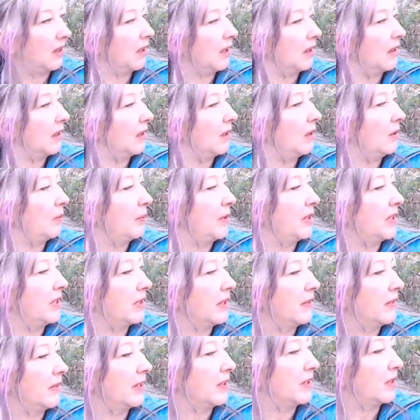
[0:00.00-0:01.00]
little piece
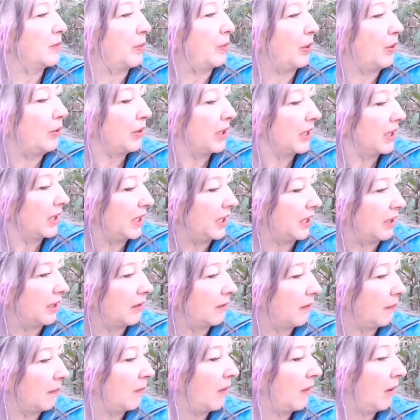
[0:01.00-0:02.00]
of it's broken here.
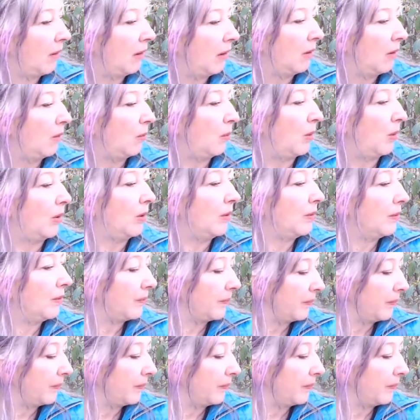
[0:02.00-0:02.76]
Well,